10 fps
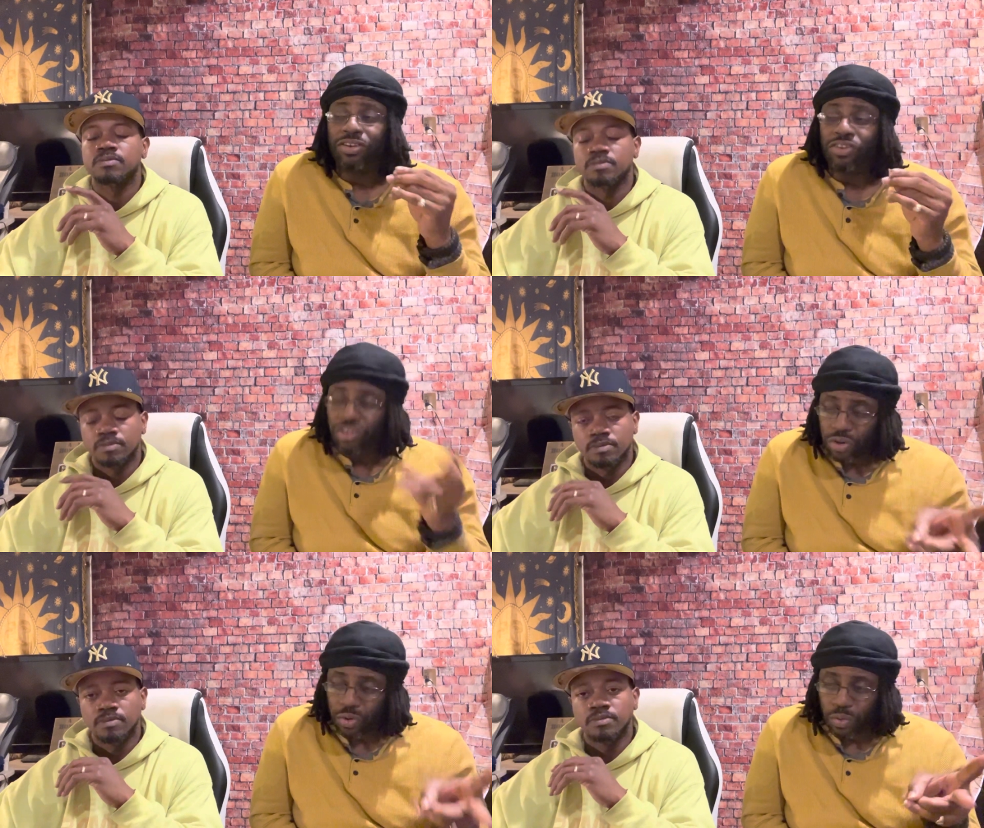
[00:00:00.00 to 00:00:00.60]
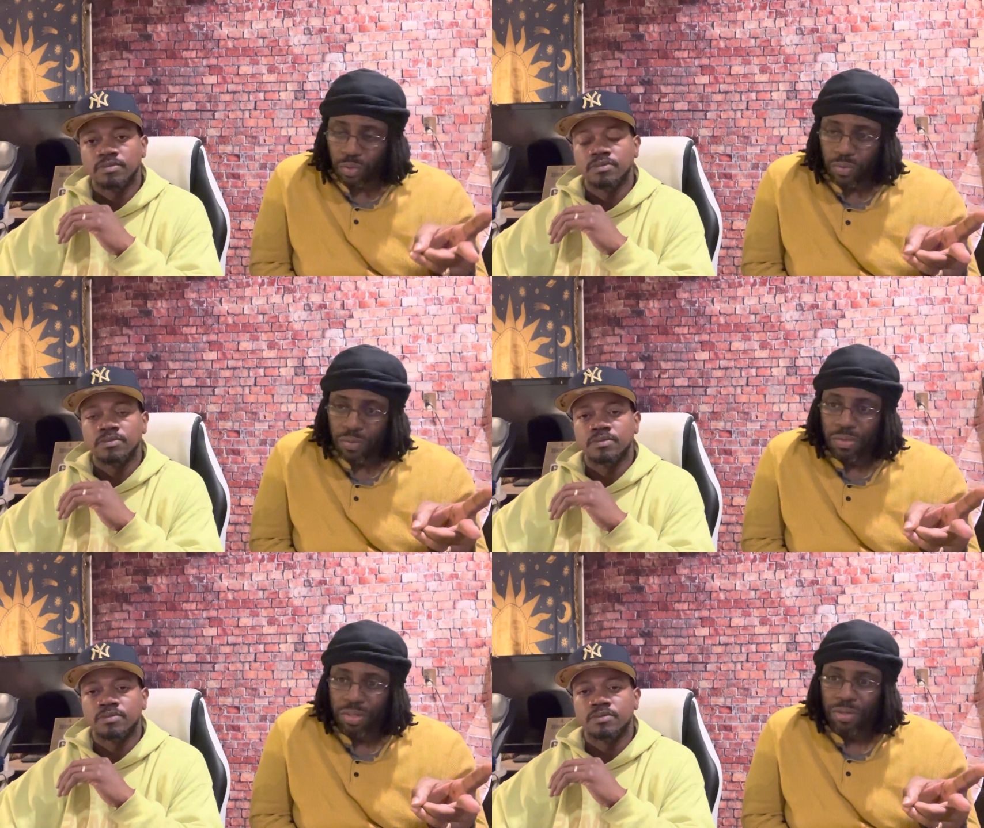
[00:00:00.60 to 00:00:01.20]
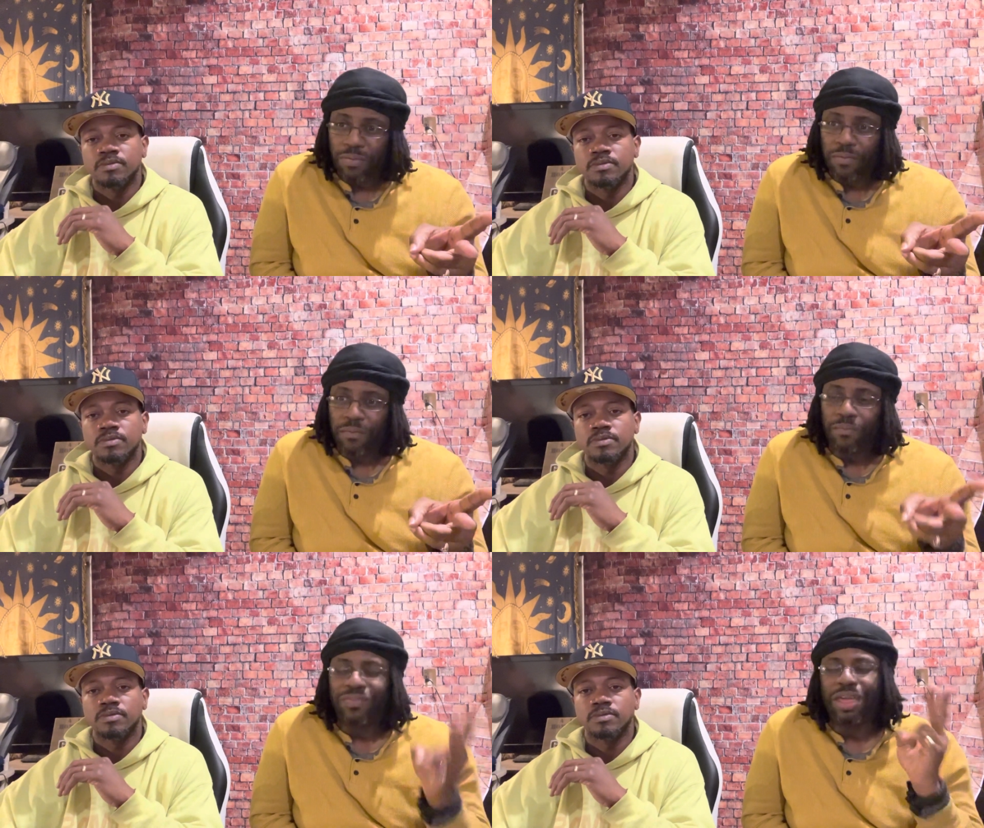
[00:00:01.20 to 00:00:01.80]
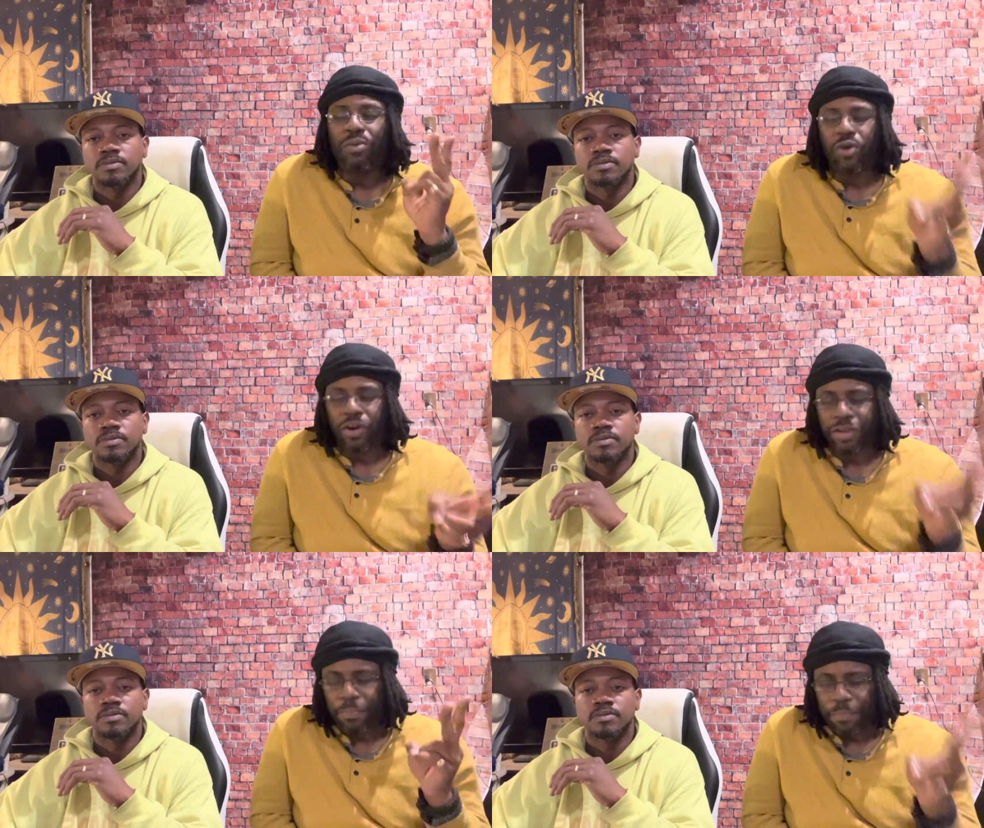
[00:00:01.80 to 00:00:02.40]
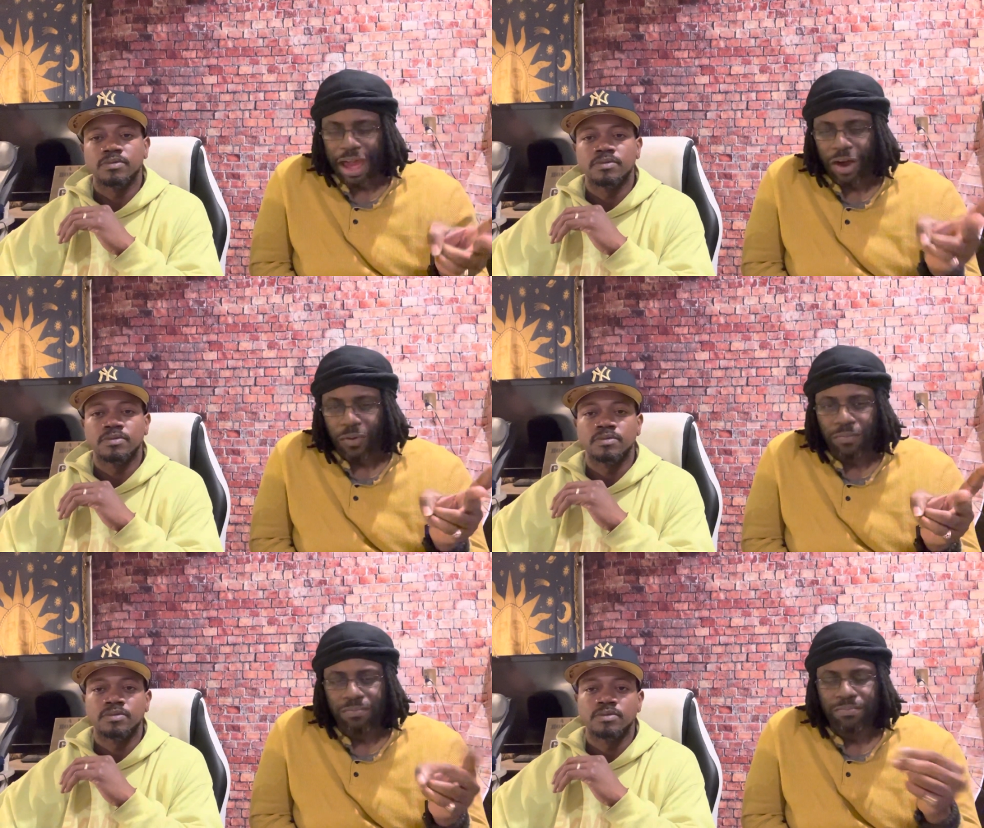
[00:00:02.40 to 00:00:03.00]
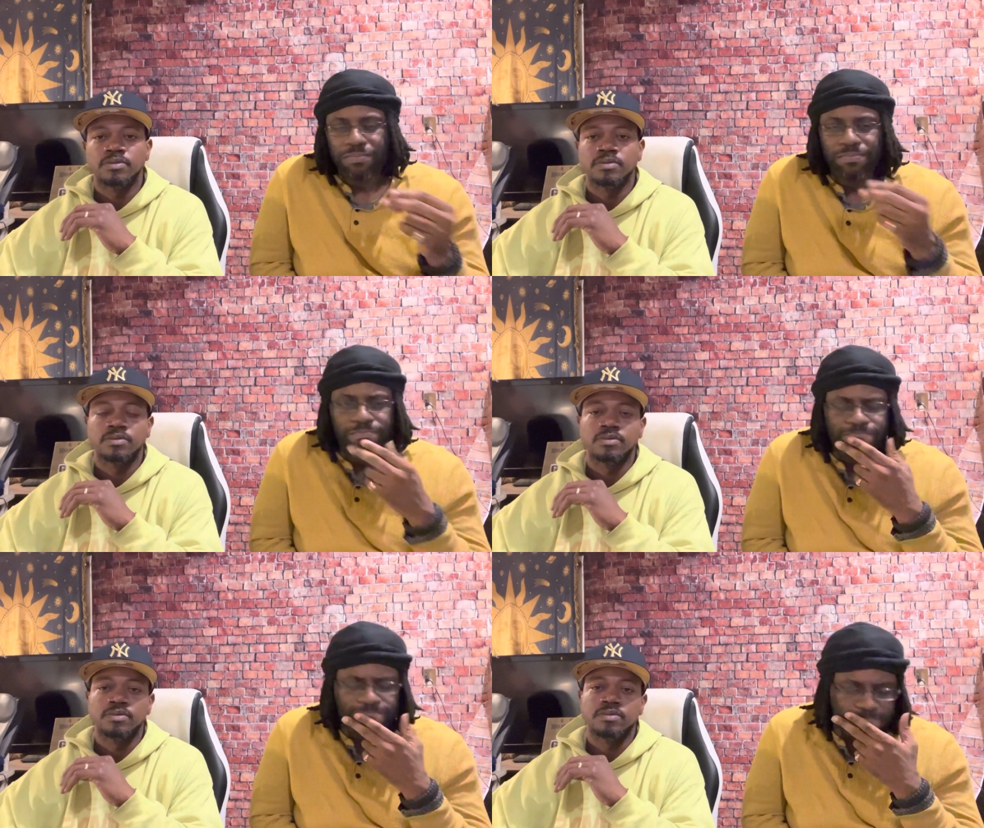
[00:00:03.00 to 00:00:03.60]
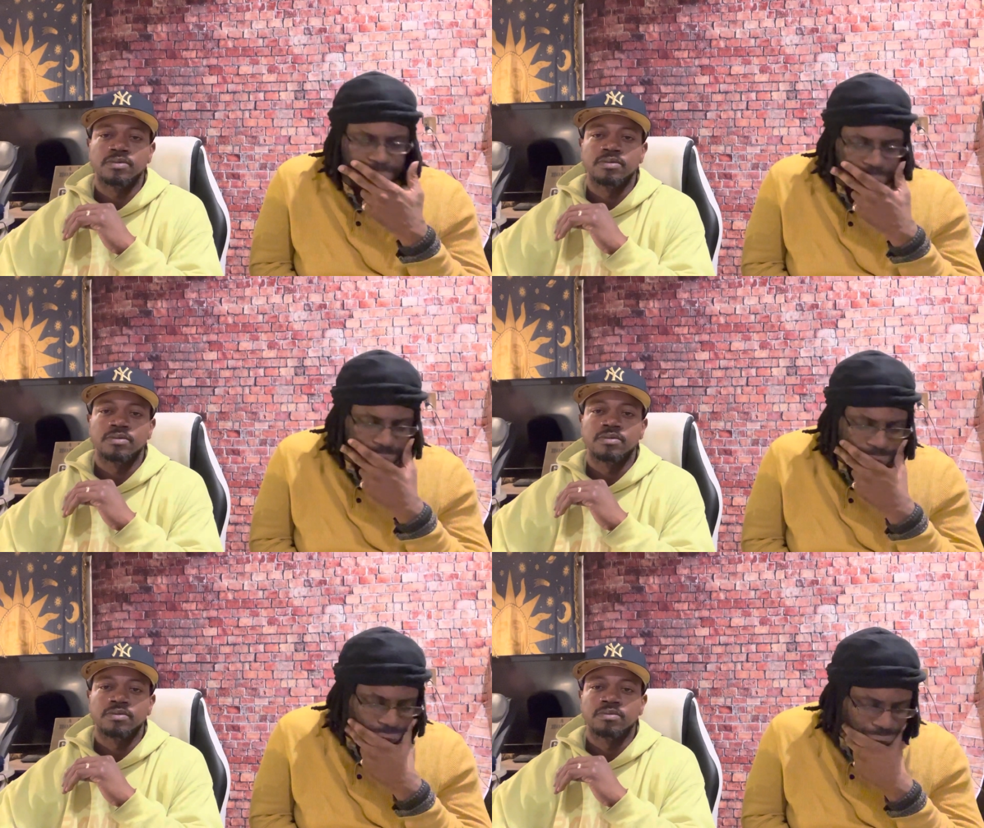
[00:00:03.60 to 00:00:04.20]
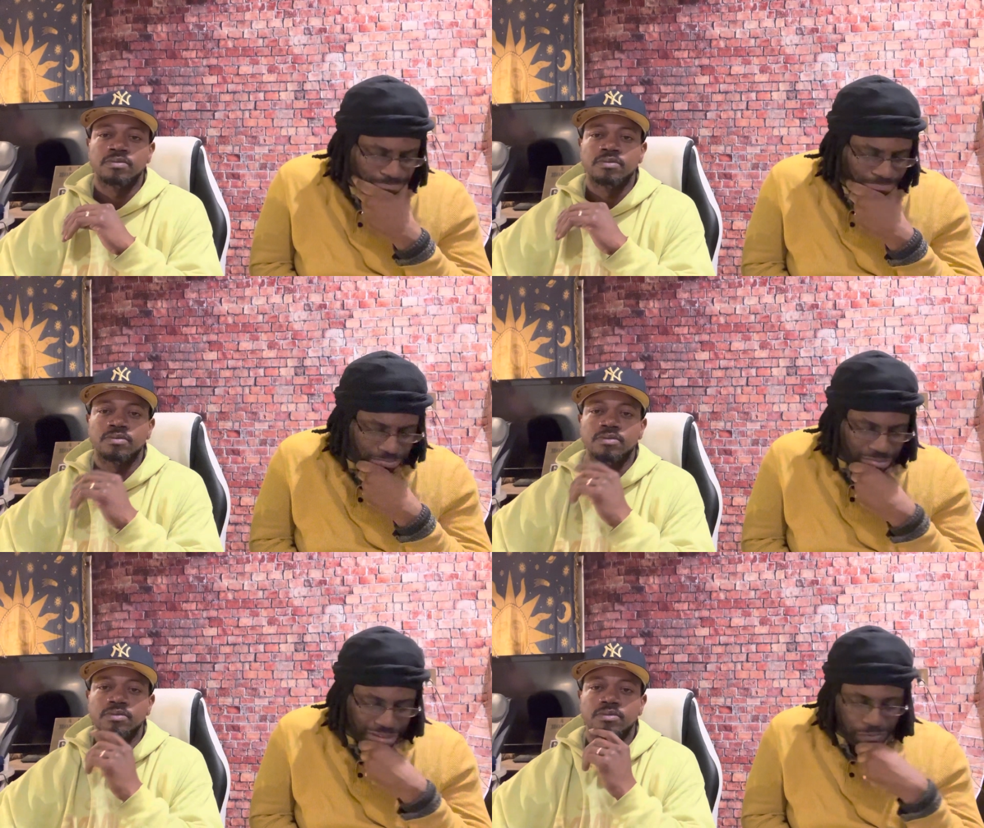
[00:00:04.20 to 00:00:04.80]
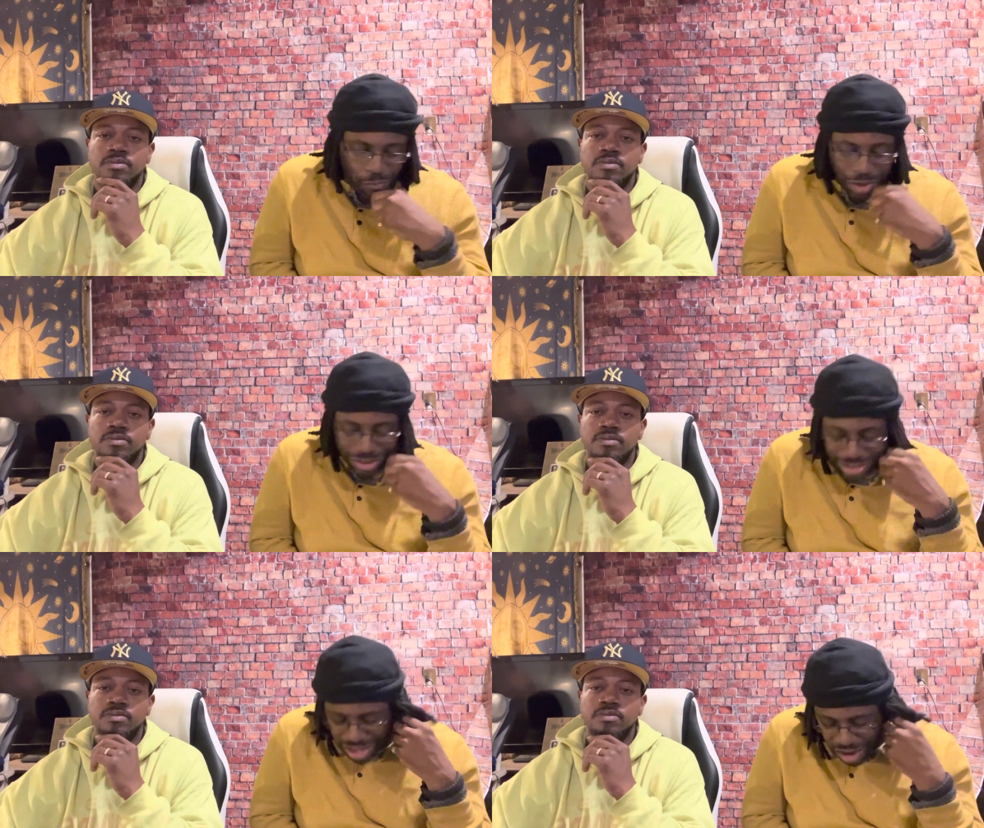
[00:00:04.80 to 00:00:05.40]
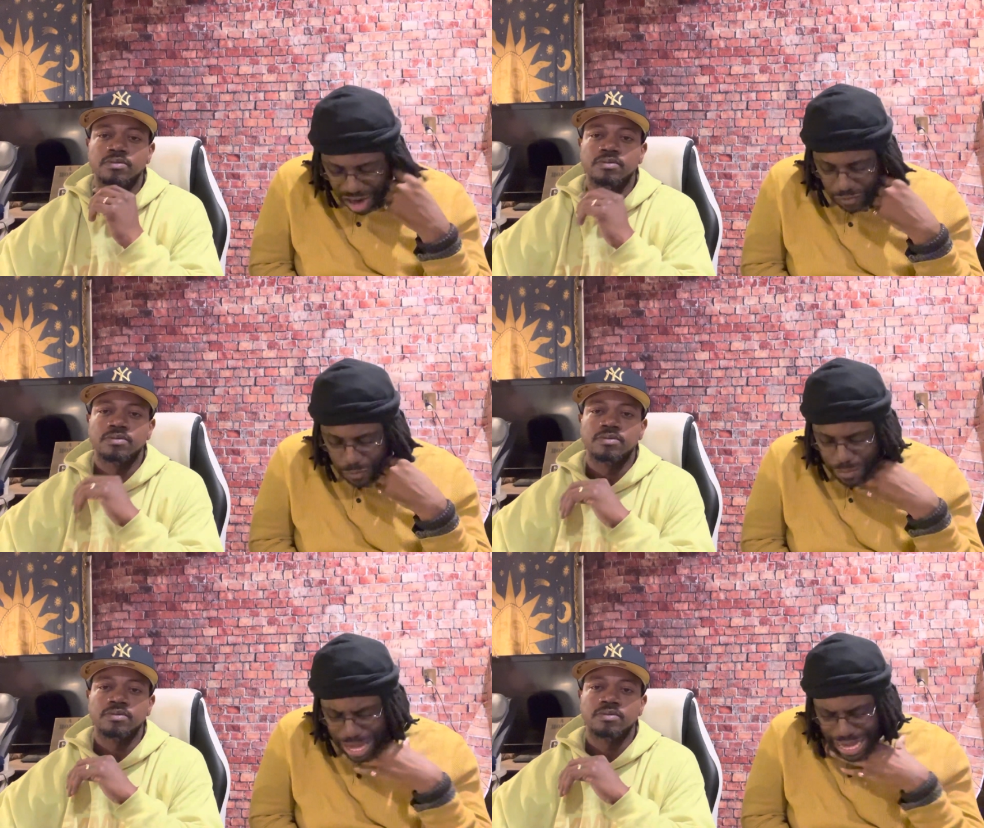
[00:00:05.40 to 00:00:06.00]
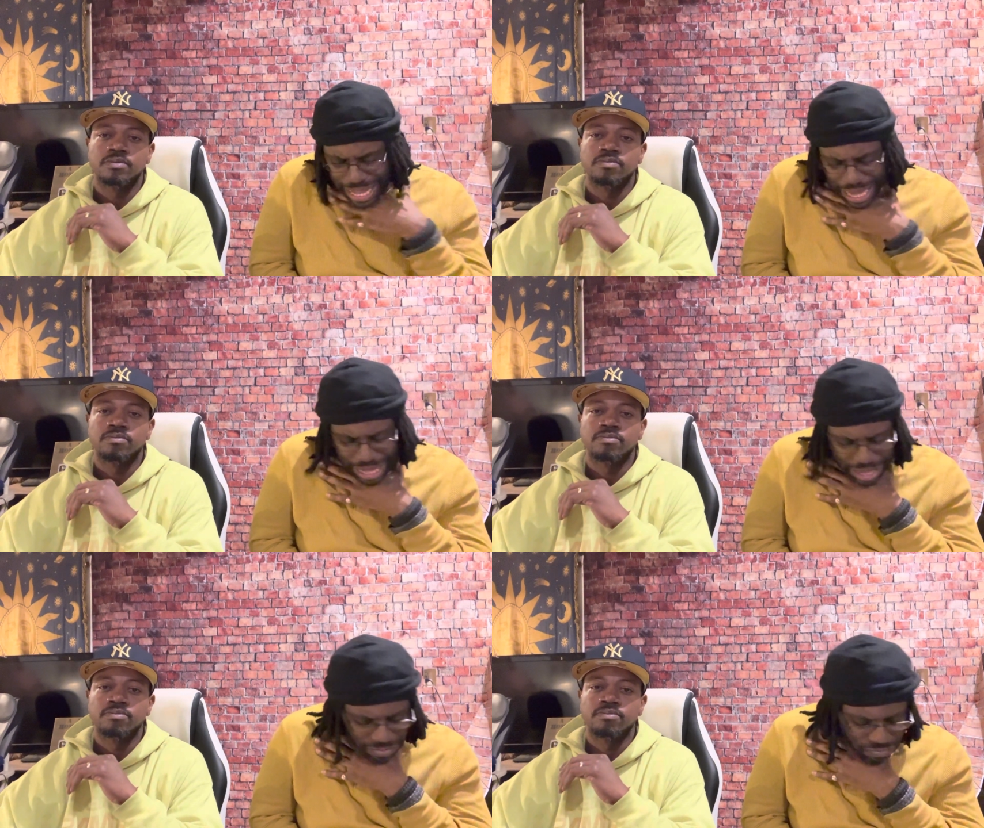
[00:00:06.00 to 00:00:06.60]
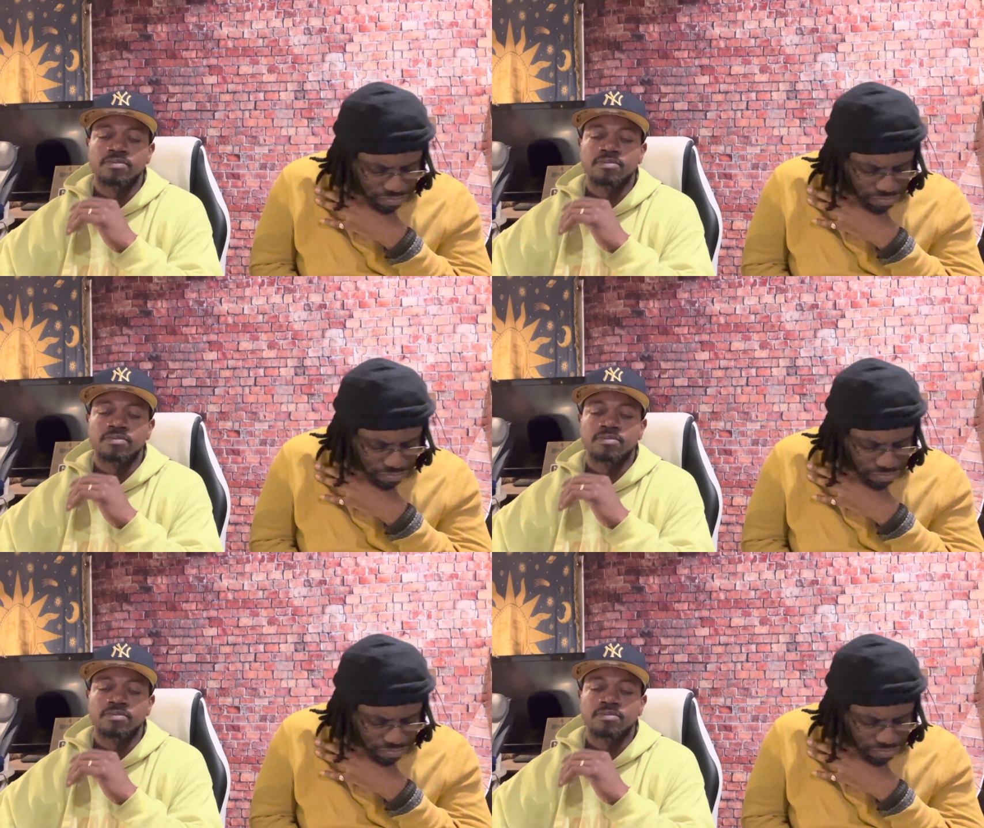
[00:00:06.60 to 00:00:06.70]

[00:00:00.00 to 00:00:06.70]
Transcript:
Speaker 1: Two, they worry about, hmm, if it wasn't that hard for me to get it,